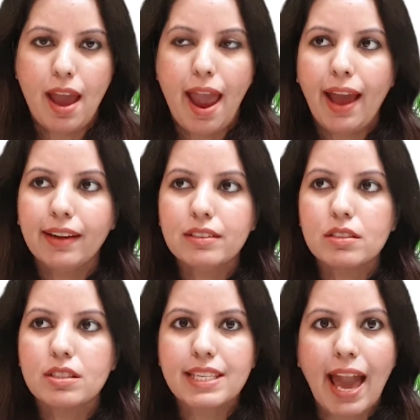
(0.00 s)

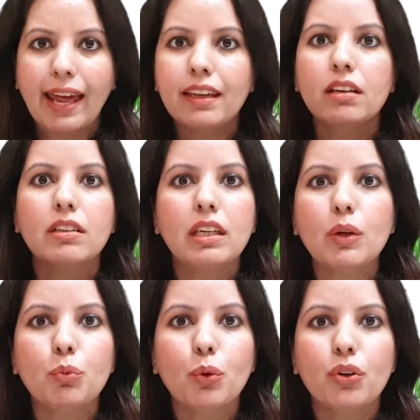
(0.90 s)
And scanning a
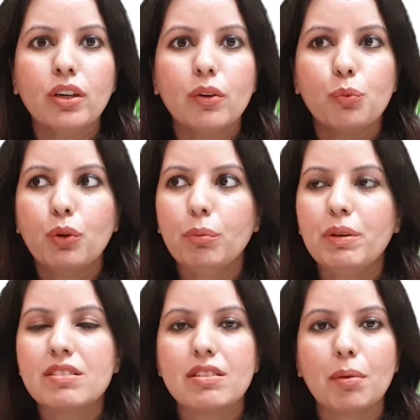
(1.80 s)
keyword will be
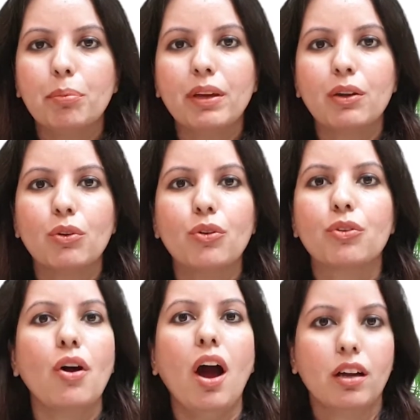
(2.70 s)
simply,
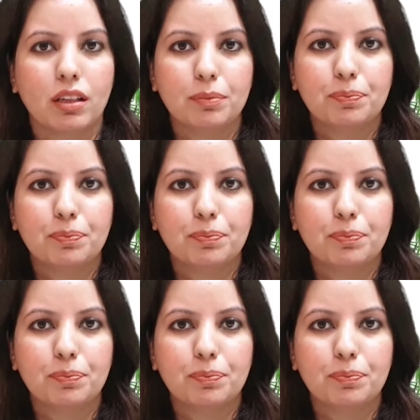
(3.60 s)
wrong.